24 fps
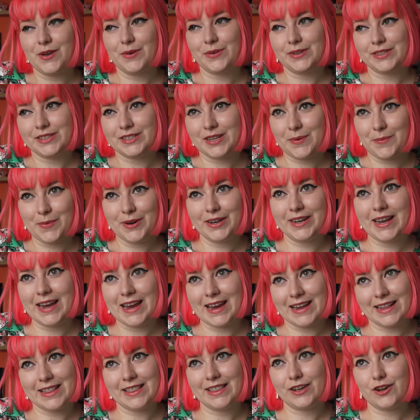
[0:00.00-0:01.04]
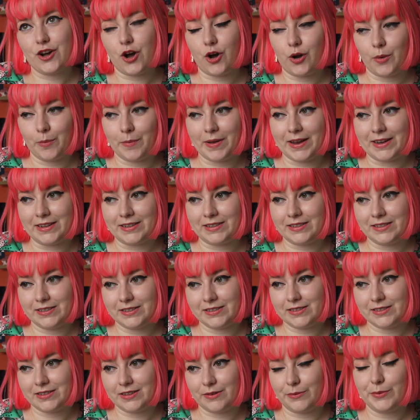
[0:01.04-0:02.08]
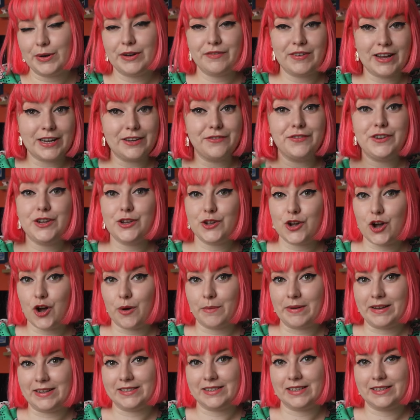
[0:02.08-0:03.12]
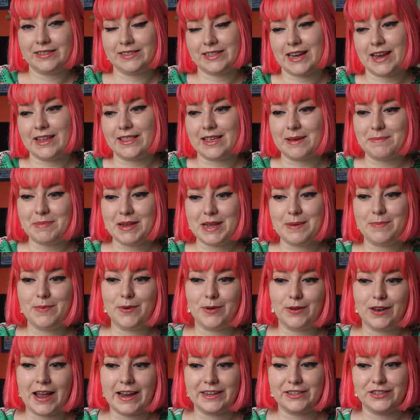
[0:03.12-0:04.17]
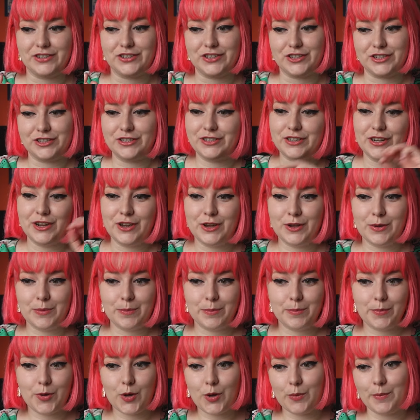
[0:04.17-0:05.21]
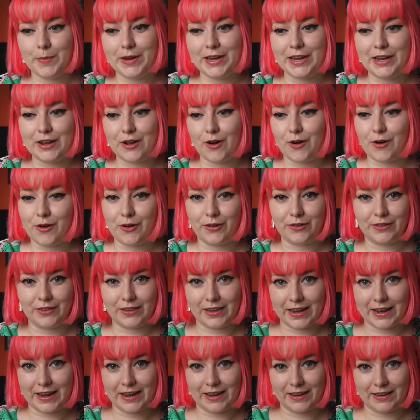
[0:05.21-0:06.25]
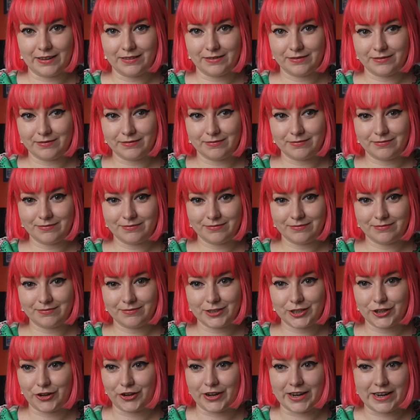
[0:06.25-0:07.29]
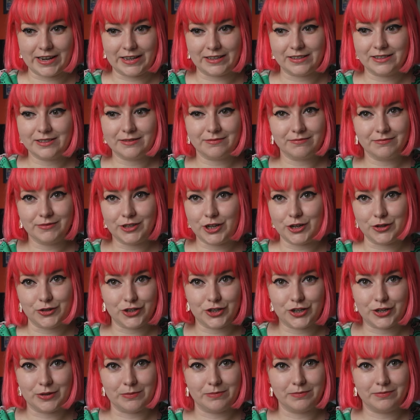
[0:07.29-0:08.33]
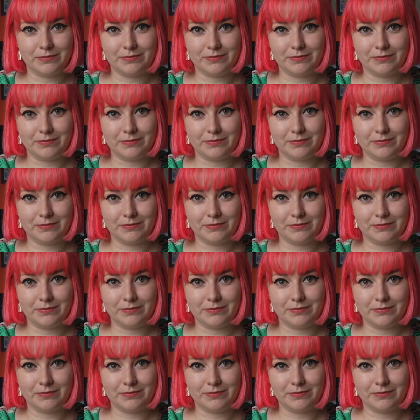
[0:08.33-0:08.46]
someone in the comments, well, I've had a few comments saying that people like to just put me on their screens, YouTube,